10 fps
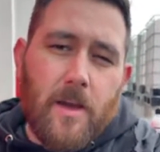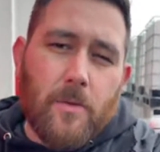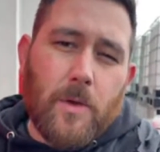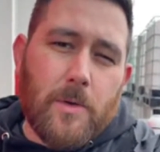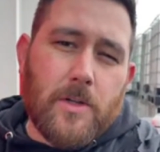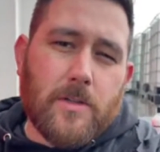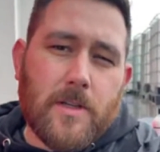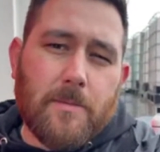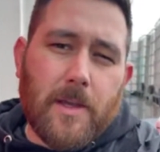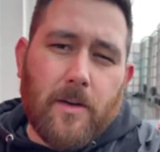we would do
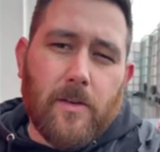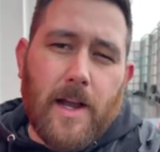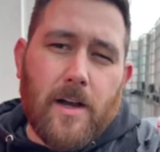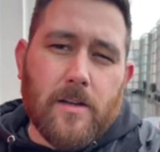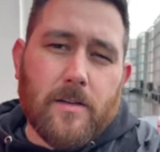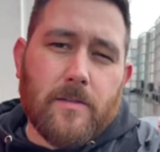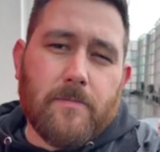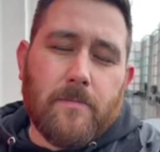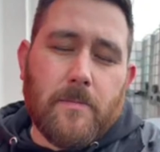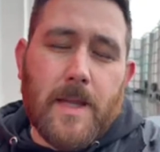something around
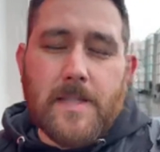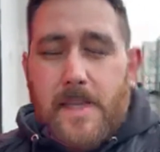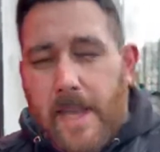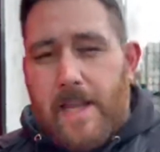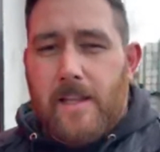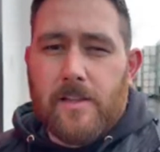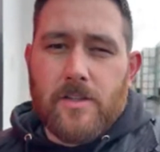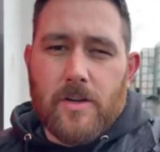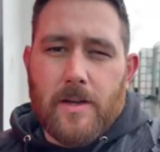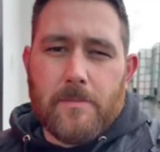maintaining the
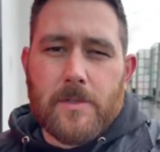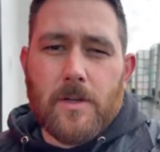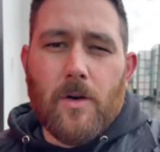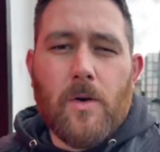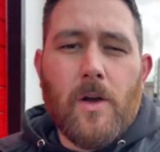trim. So